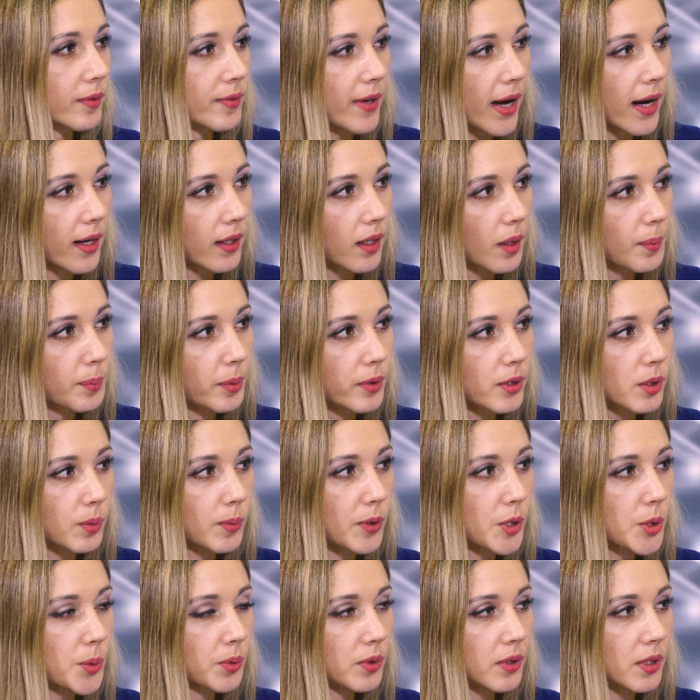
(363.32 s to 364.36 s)
variables
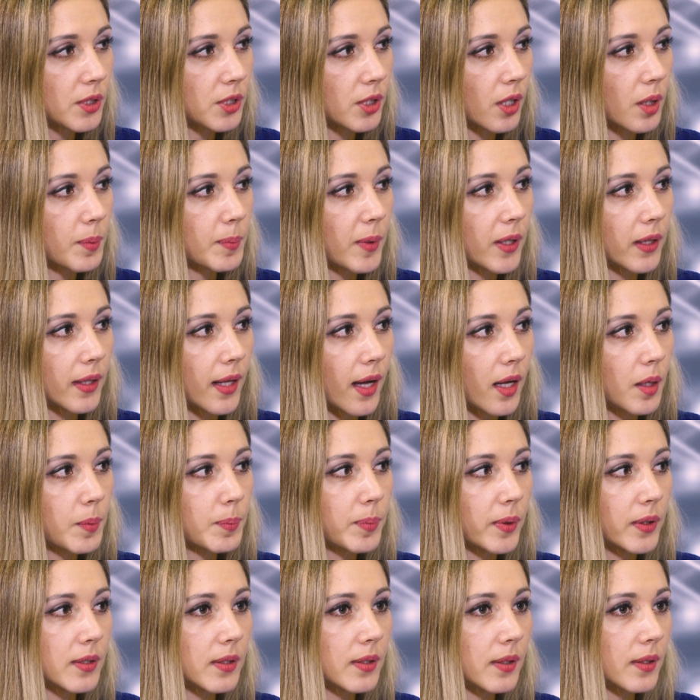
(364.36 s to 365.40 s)
which would determine
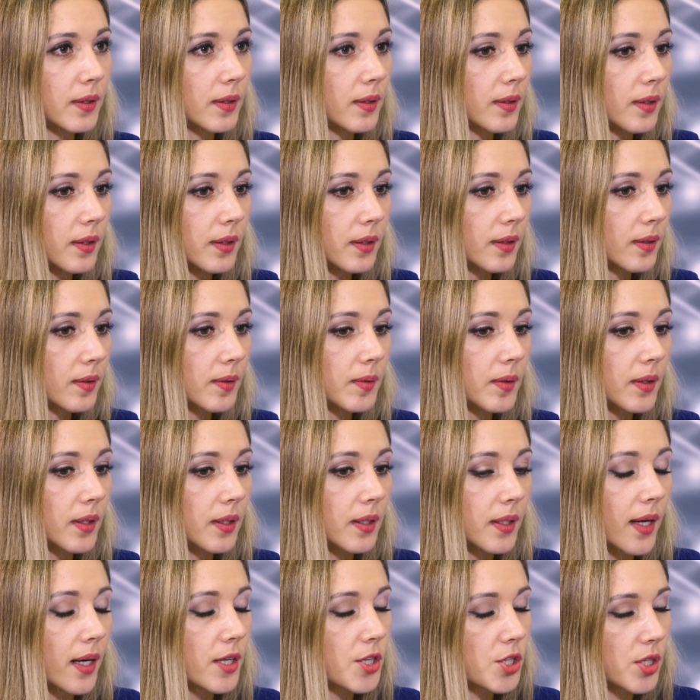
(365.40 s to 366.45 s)
that. But
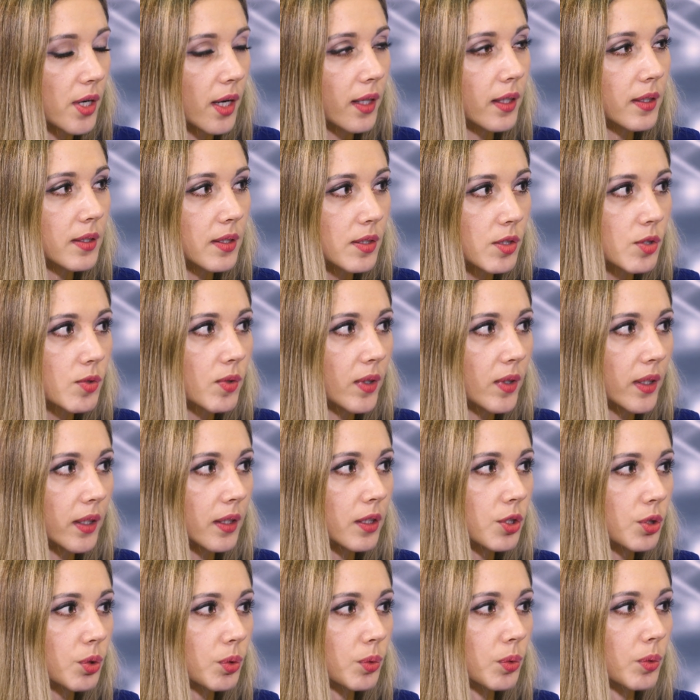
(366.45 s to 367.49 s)
in a nutshell, it is really
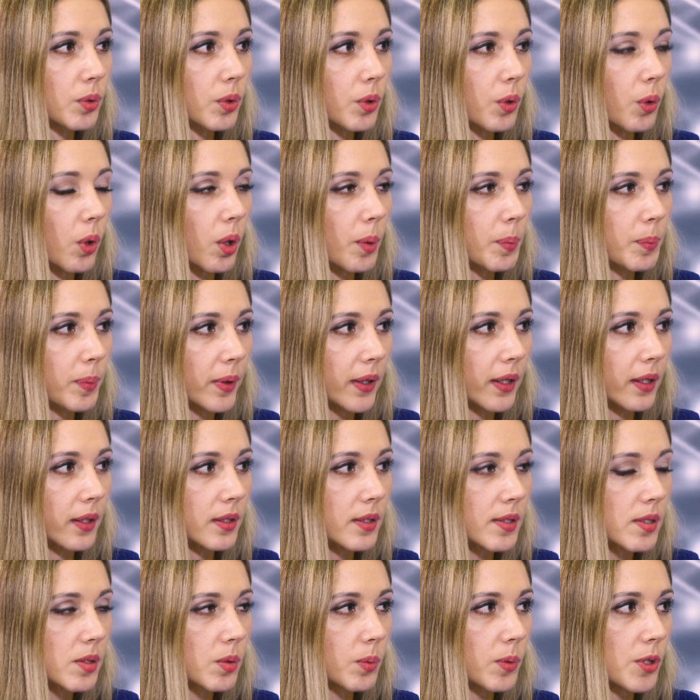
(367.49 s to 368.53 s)
two core
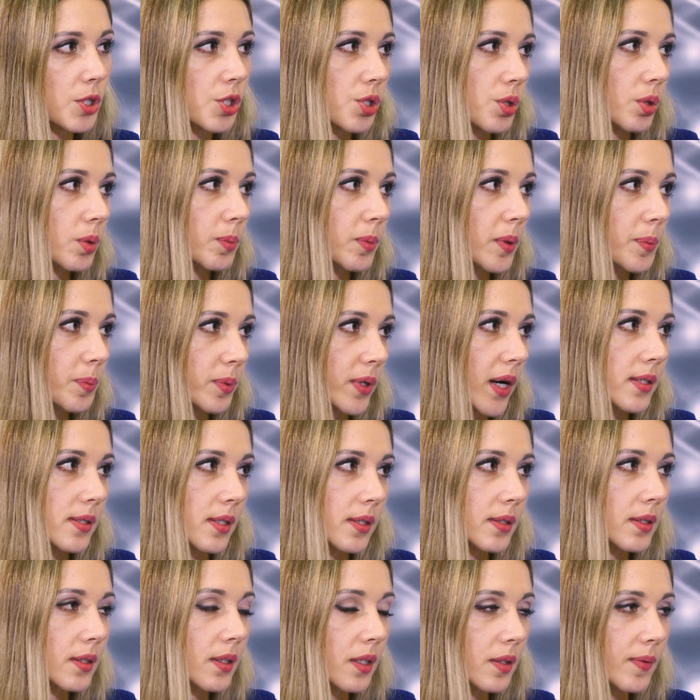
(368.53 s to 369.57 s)
pillars which should be
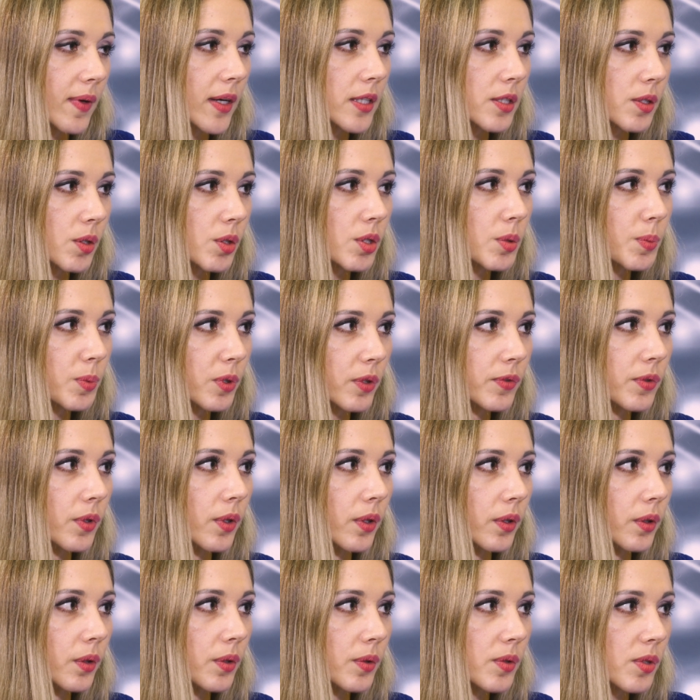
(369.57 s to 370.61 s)
present in investors'
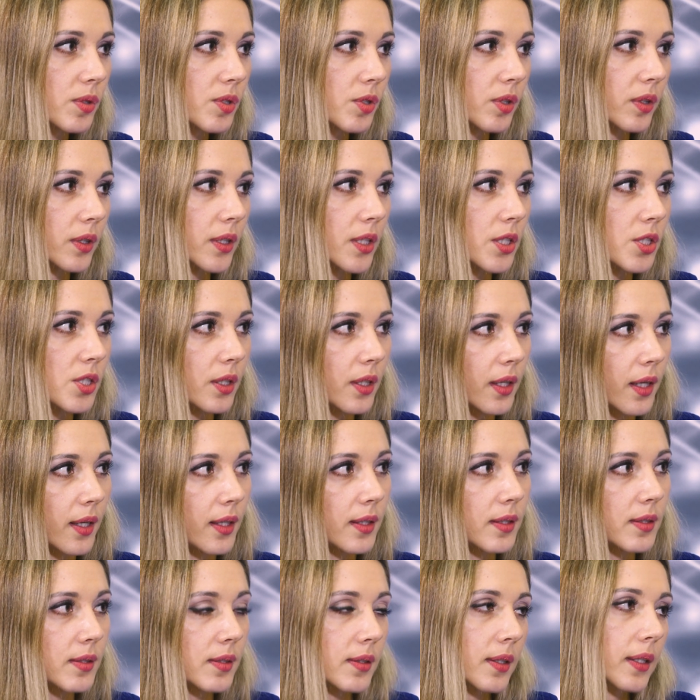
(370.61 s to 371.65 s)
portfolios: strategic
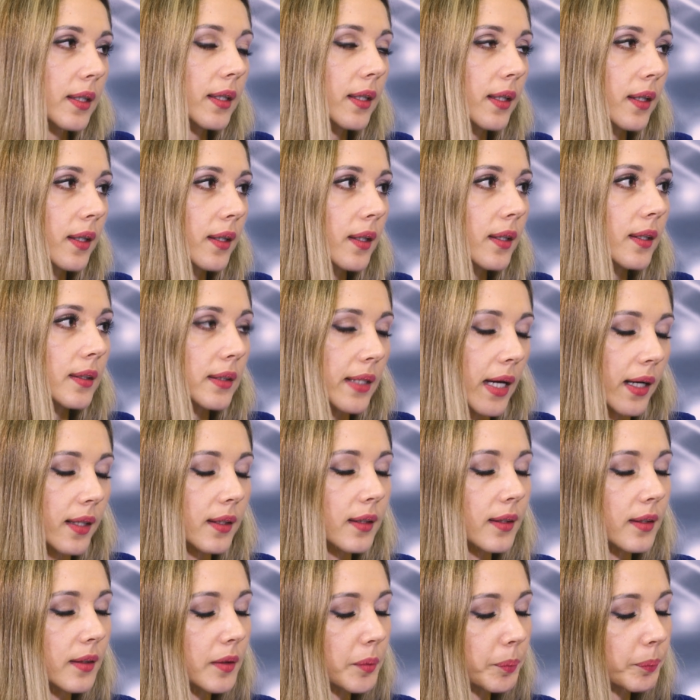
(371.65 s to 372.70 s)
and
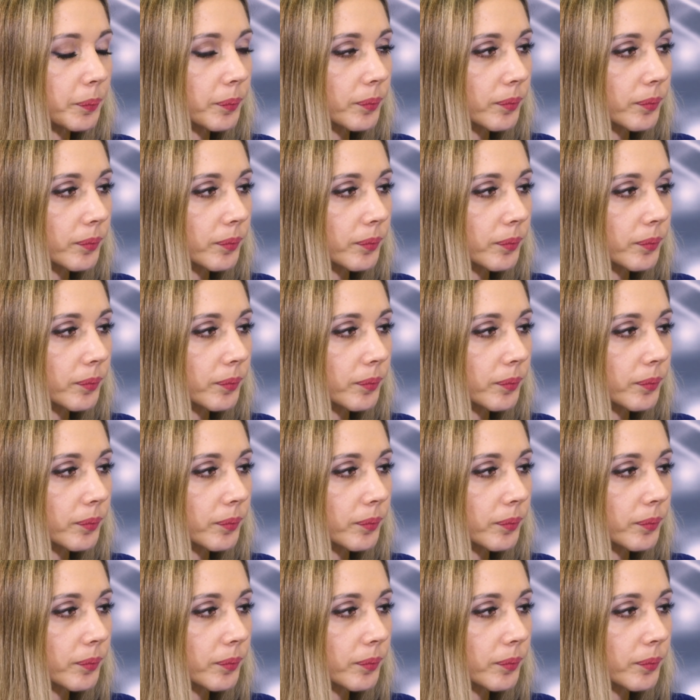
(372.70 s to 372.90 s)
tactical.